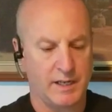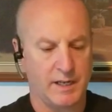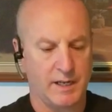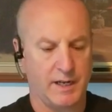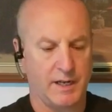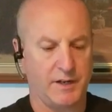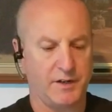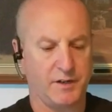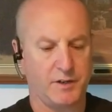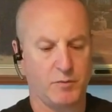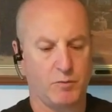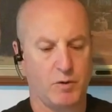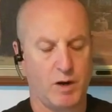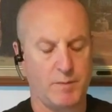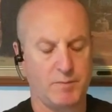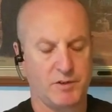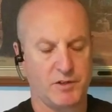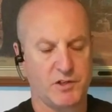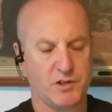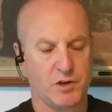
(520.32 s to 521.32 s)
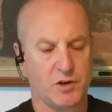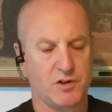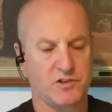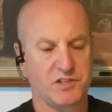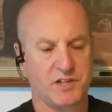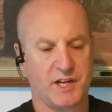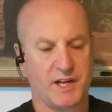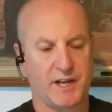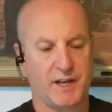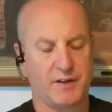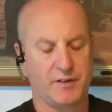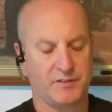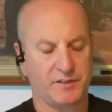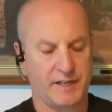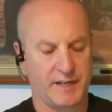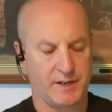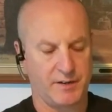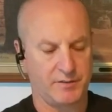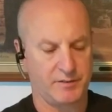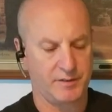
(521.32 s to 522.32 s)
and you can wipe the charging handle
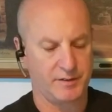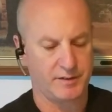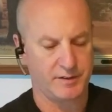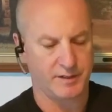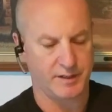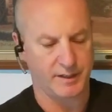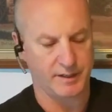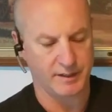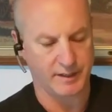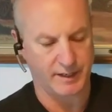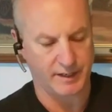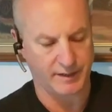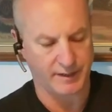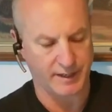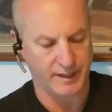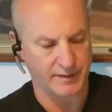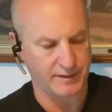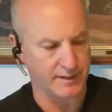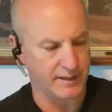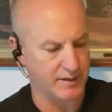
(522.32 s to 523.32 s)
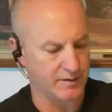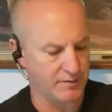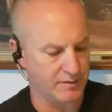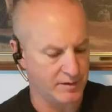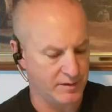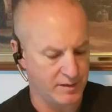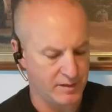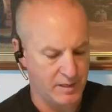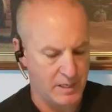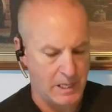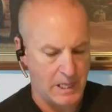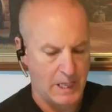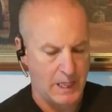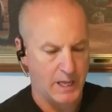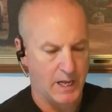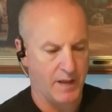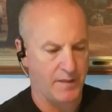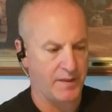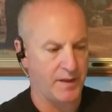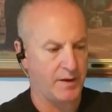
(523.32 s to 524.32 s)
down and lay that down.
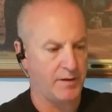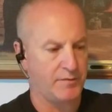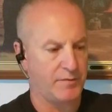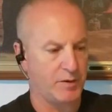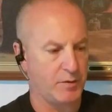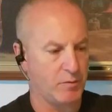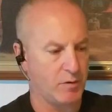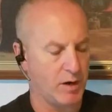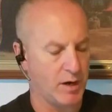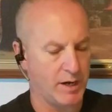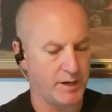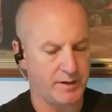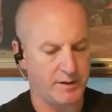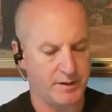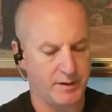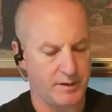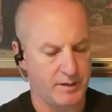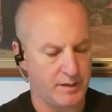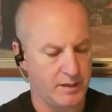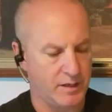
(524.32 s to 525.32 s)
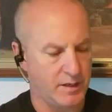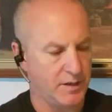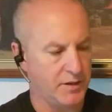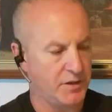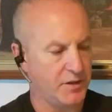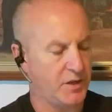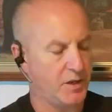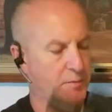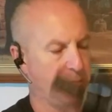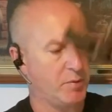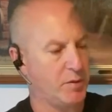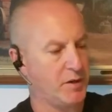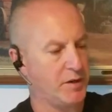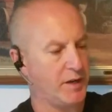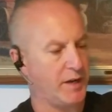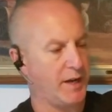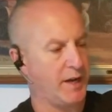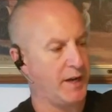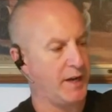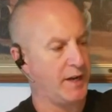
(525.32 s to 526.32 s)
And then if you want, you could
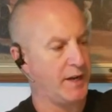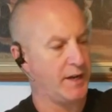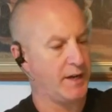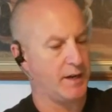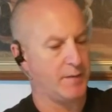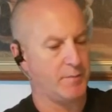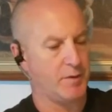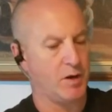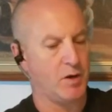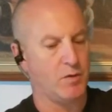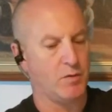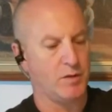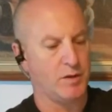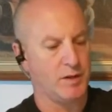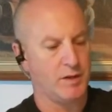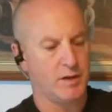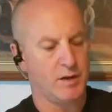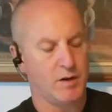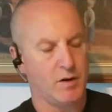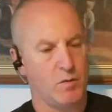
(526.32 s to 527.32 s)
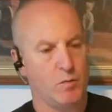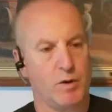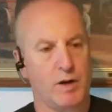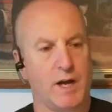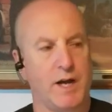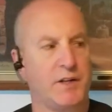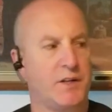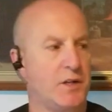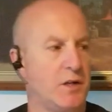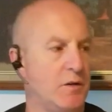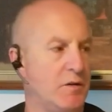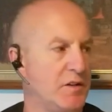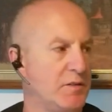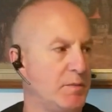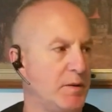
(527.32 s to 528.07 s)
put a, what I do is